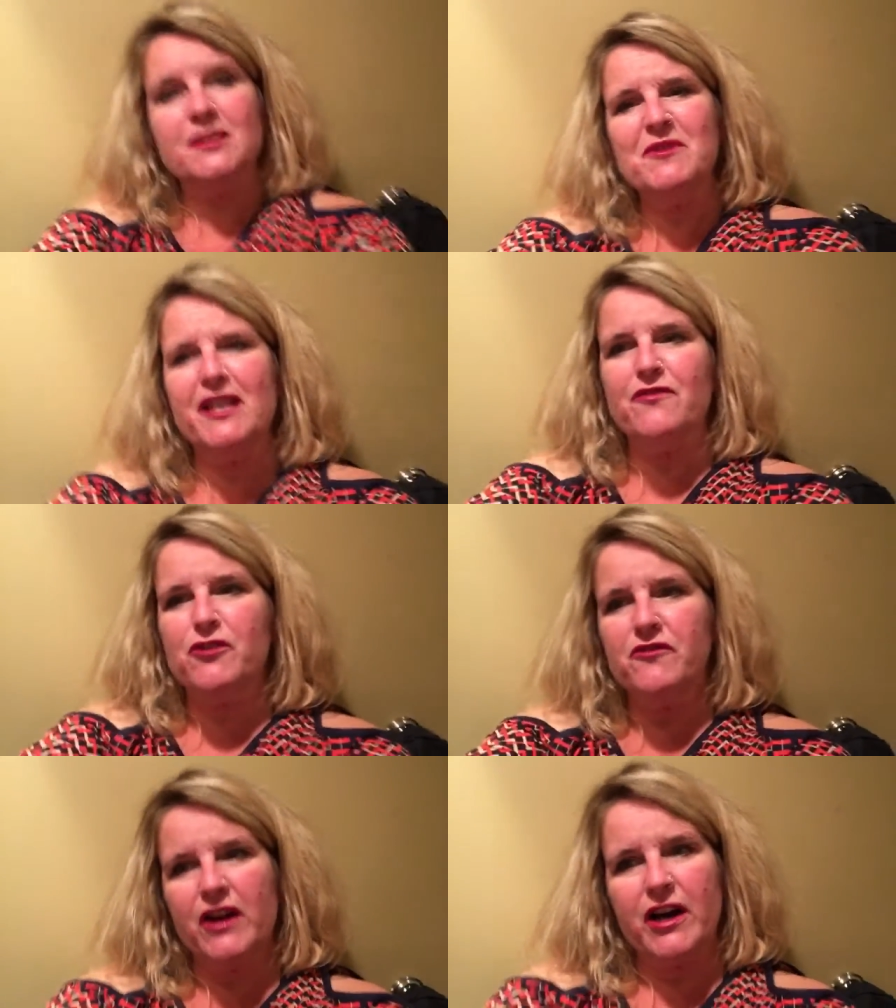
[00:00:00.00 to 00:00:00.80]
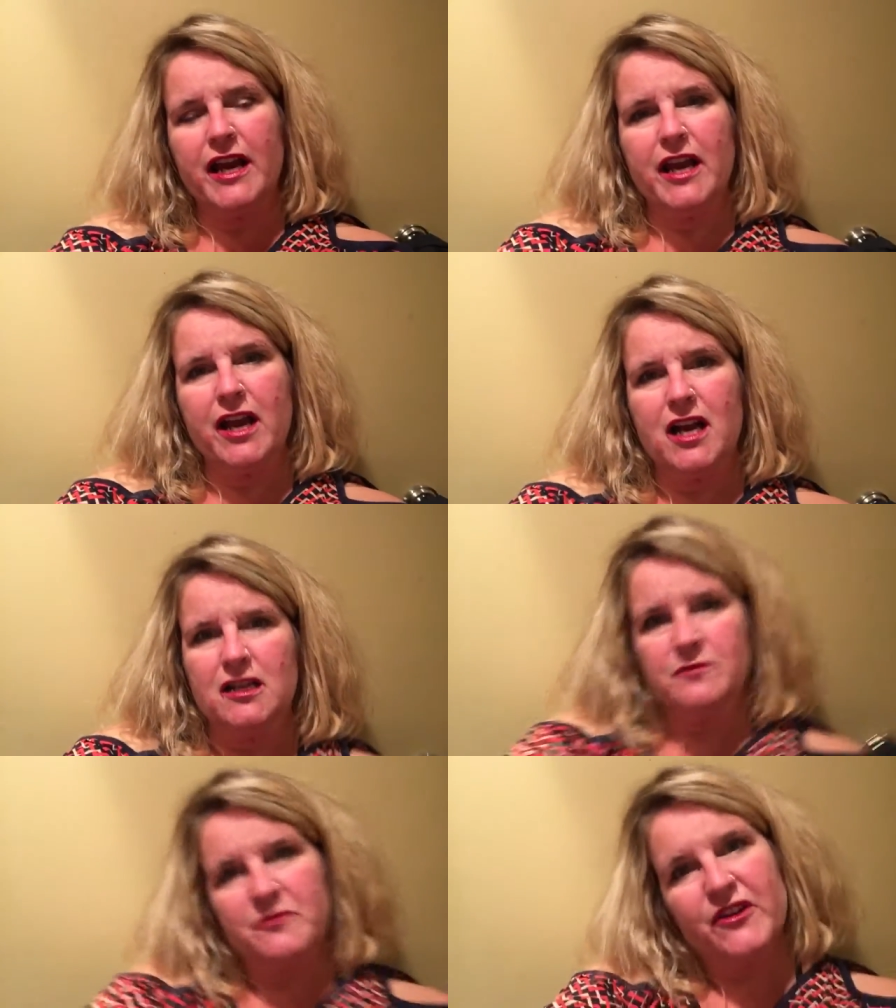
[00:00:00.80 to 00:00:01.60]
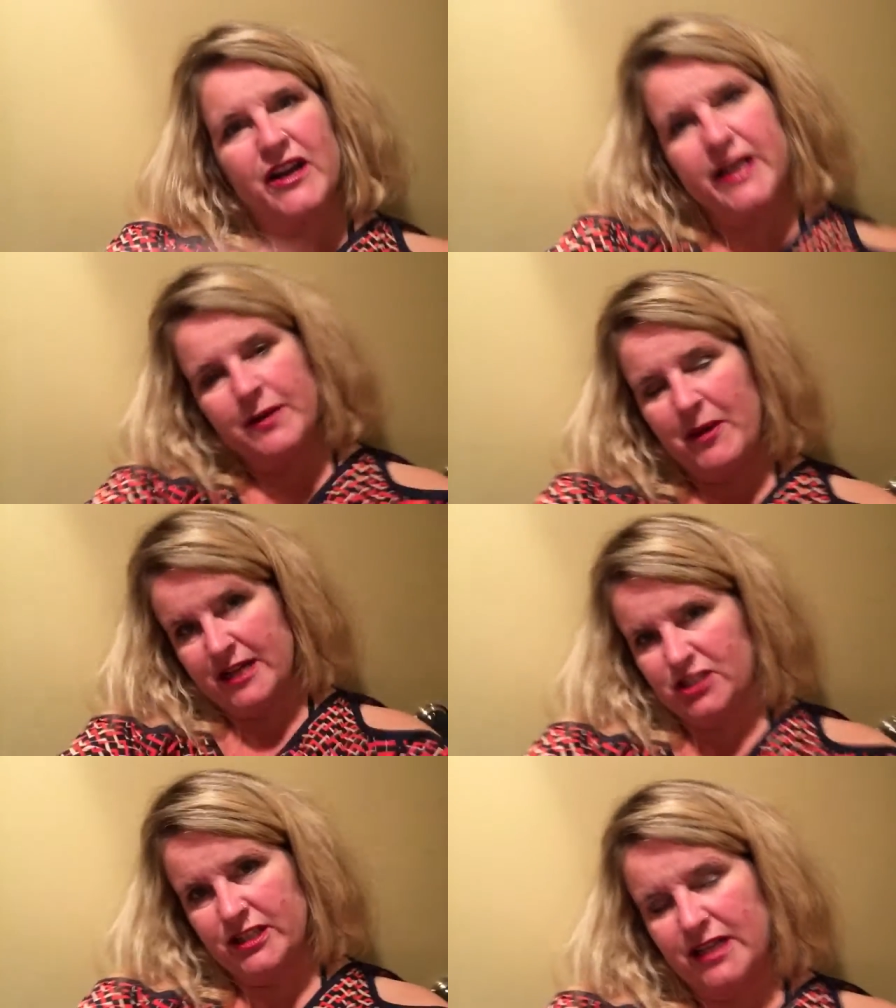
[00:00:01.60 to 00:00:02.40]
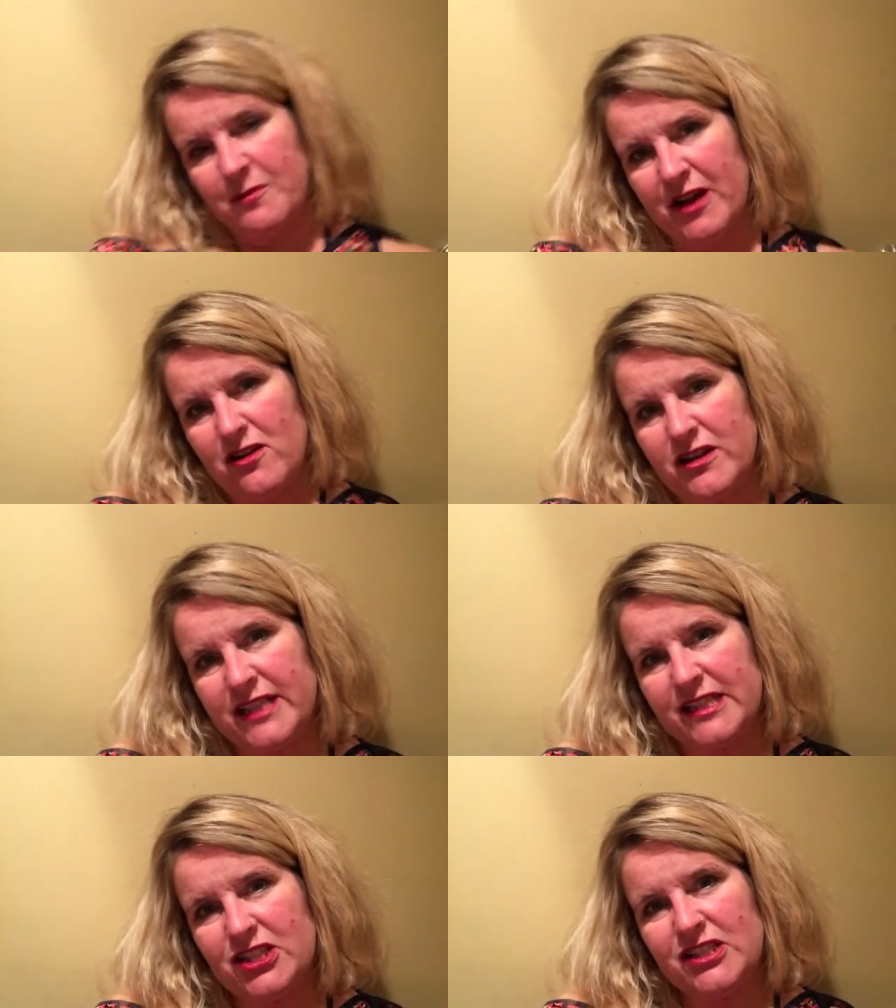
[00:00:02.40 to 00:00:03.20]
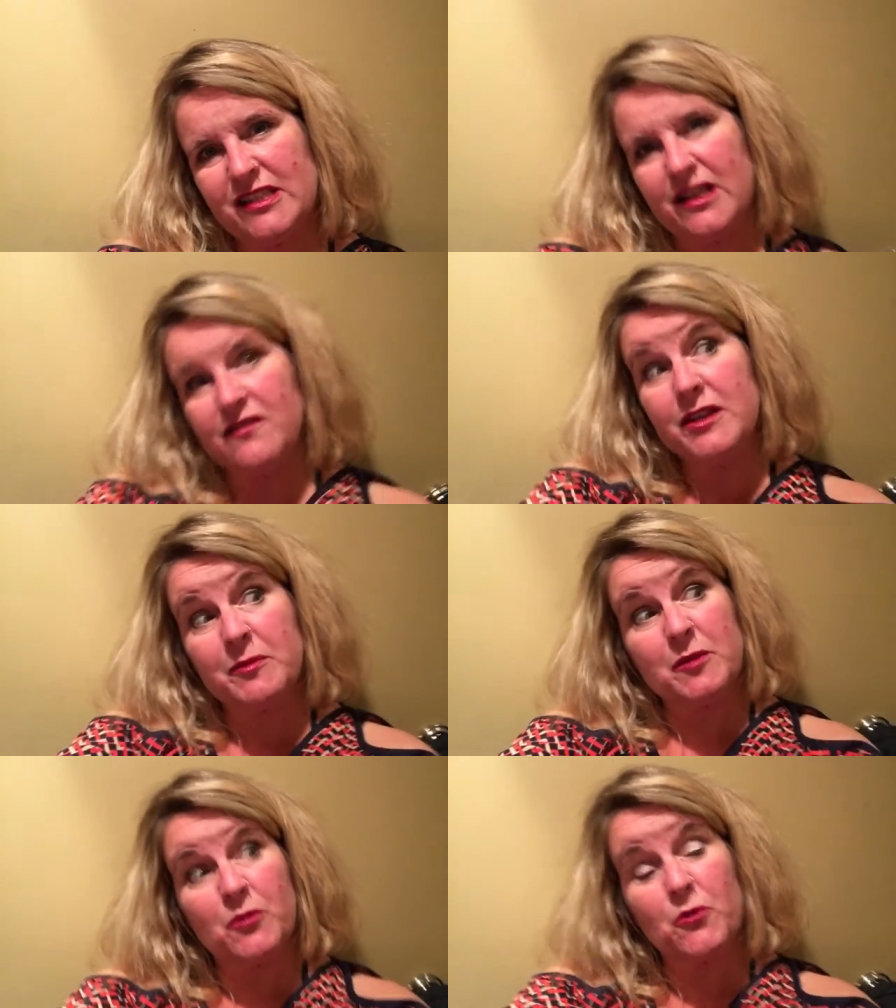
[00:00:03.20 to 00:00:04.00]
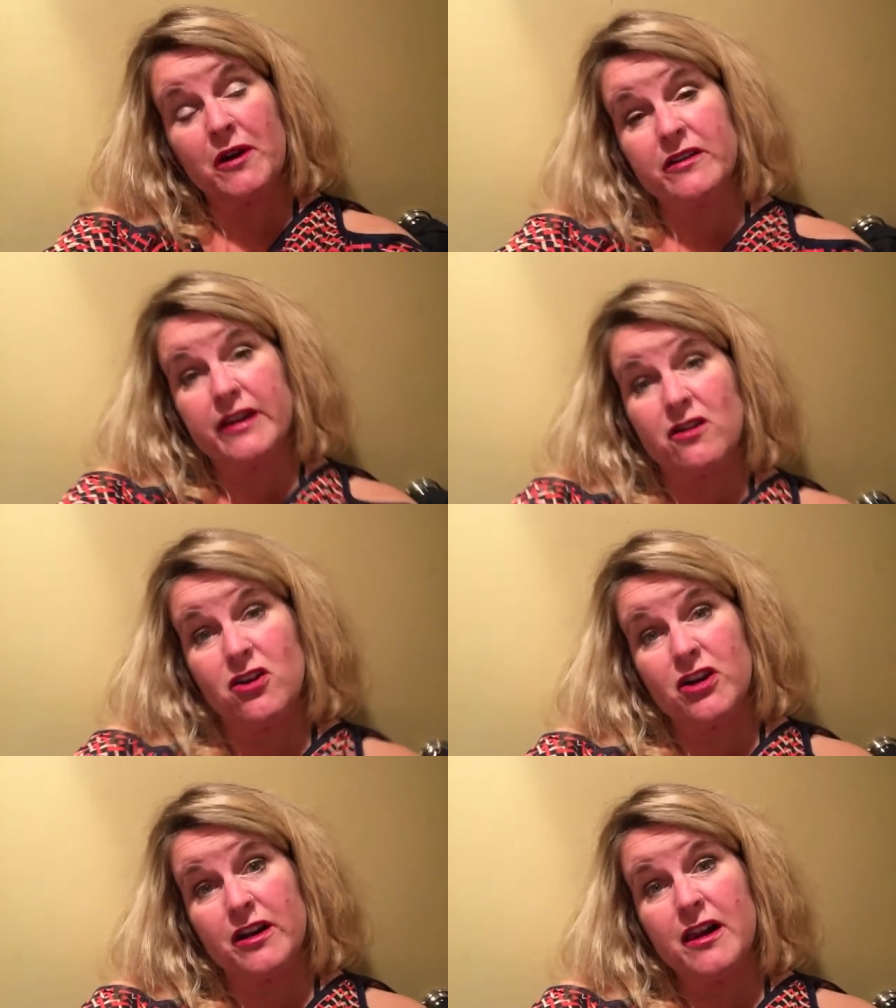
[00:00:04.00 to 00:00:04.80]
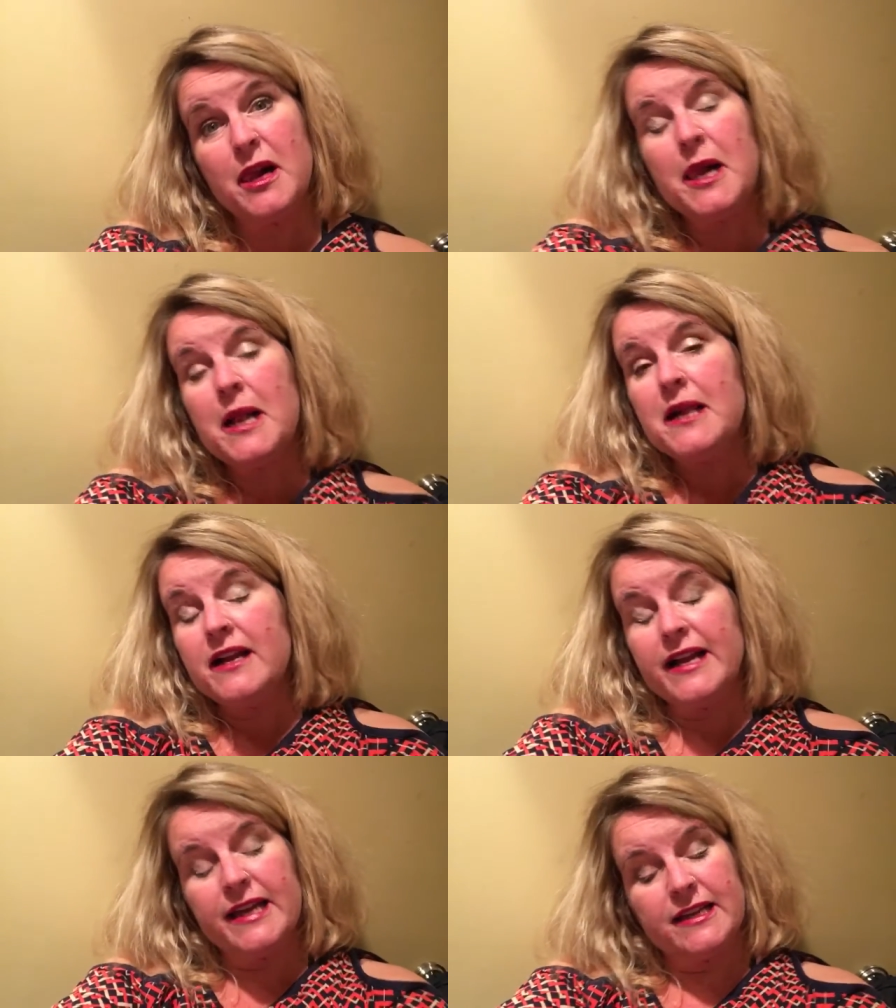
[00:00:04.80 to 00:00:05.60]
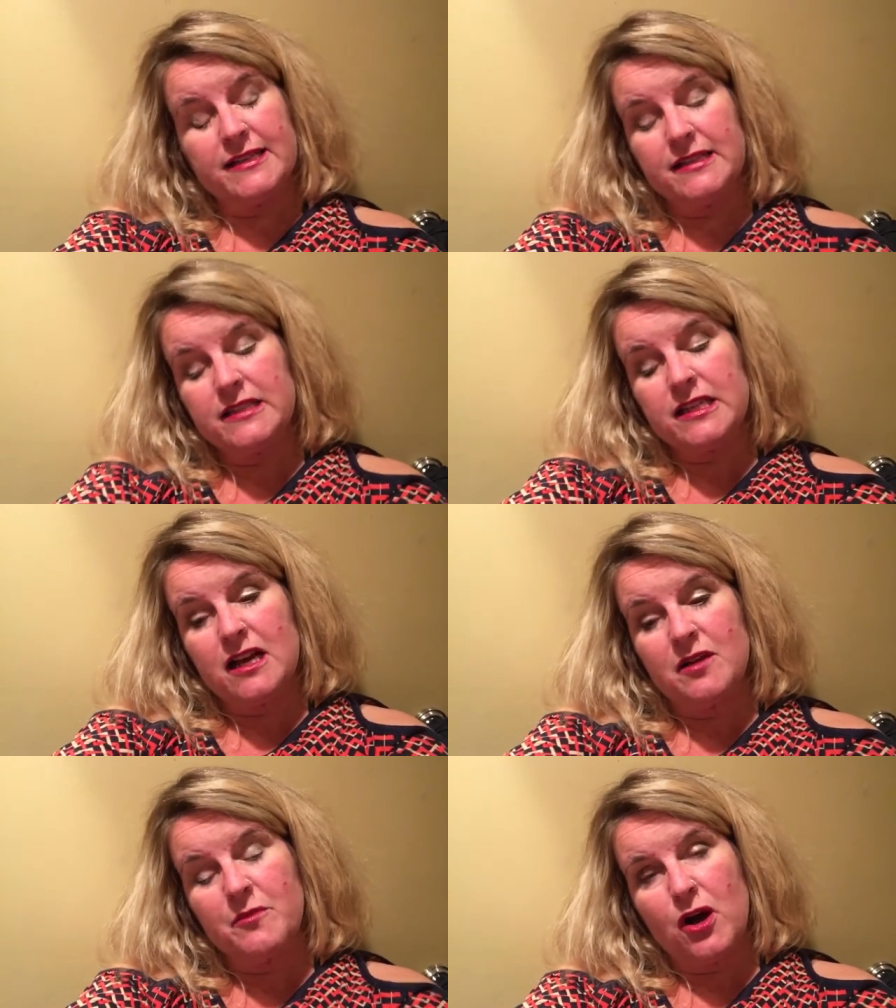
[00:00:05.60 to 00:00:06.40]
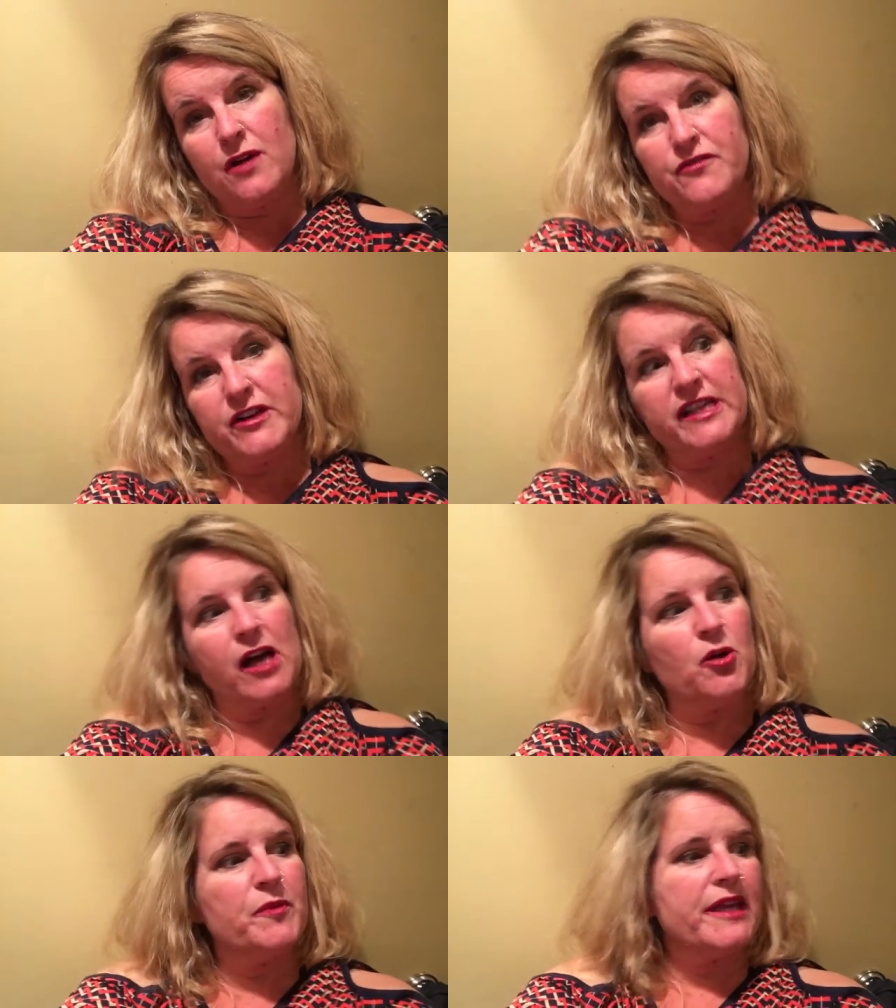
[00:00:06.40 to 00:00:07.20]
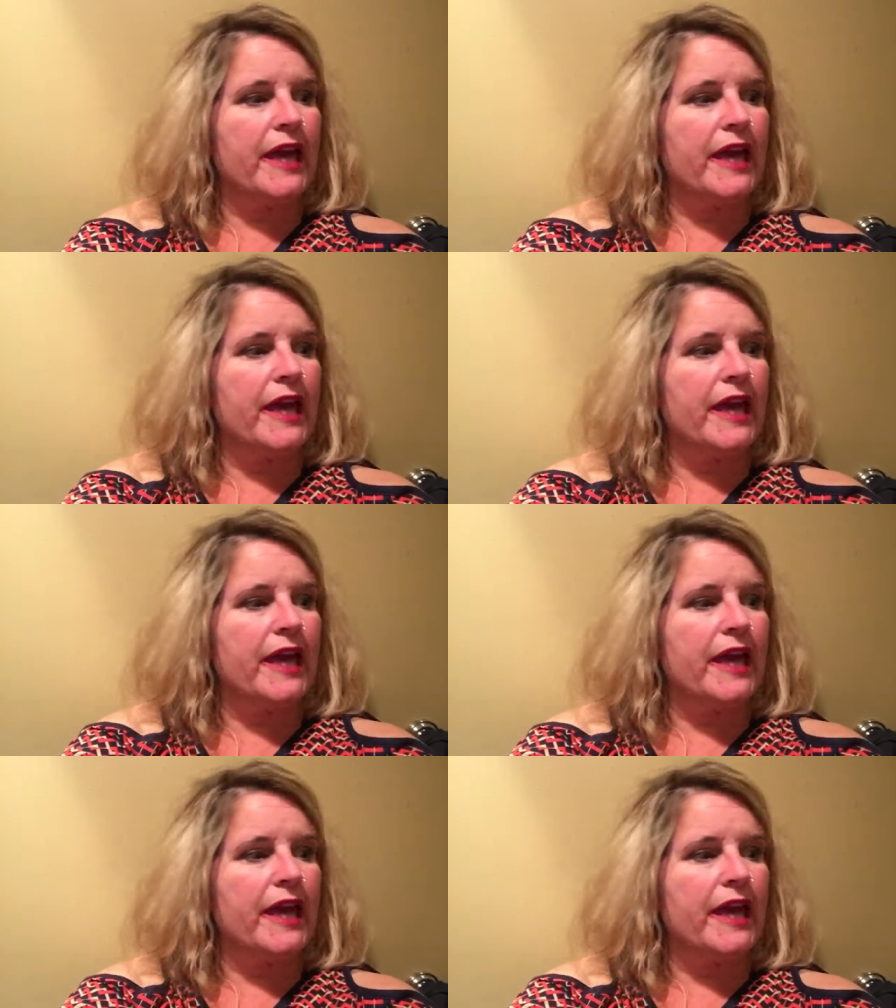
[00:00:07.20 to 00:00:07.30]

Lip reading: something I feel very, very passionate about, is just loving people where they are and offering a helping